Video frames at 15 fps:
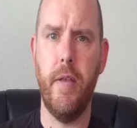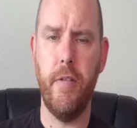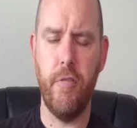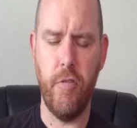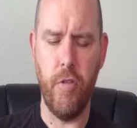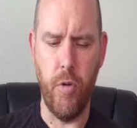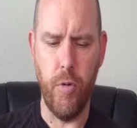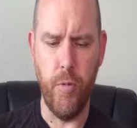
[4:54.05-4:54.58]

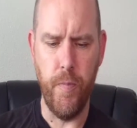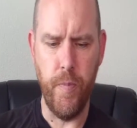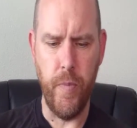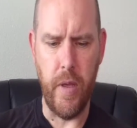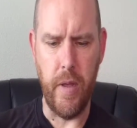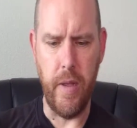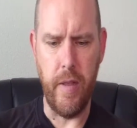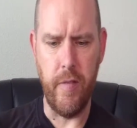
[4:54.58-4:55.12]
So
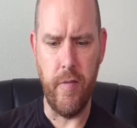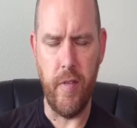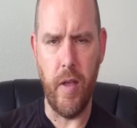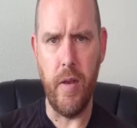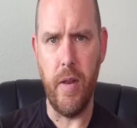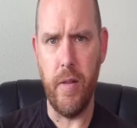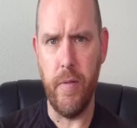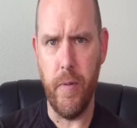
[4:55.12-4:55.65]
it's
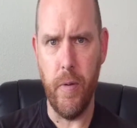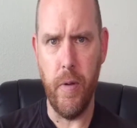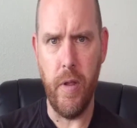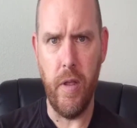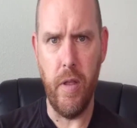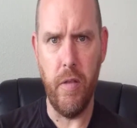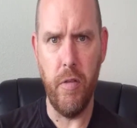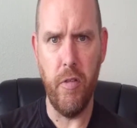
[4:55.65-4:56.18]
done in a
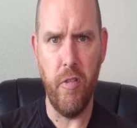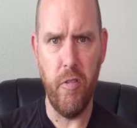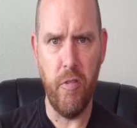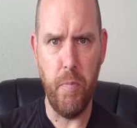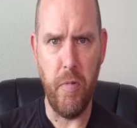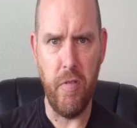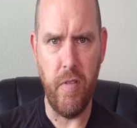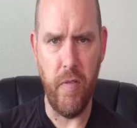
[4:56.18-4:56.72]
very
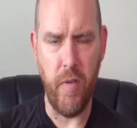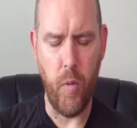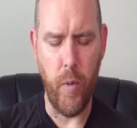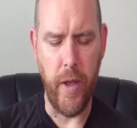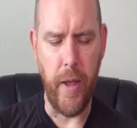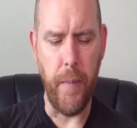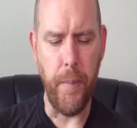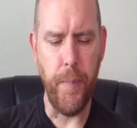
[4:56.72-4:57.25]
specific
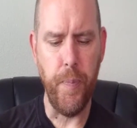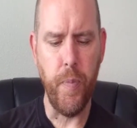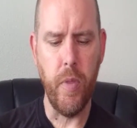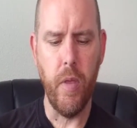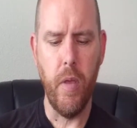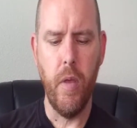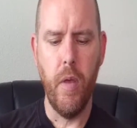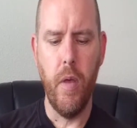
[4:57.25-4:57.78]
way.
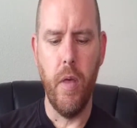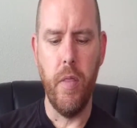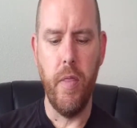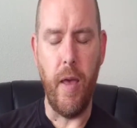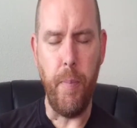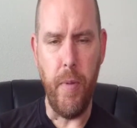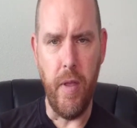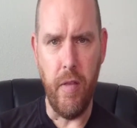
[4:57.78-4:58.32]

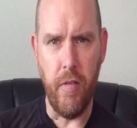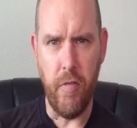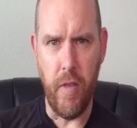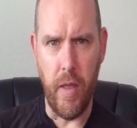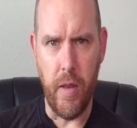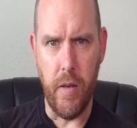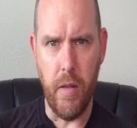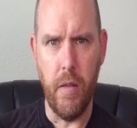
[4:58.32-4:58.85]
That being
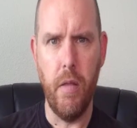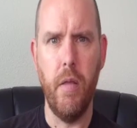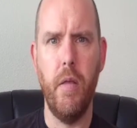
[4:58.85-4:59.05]
said,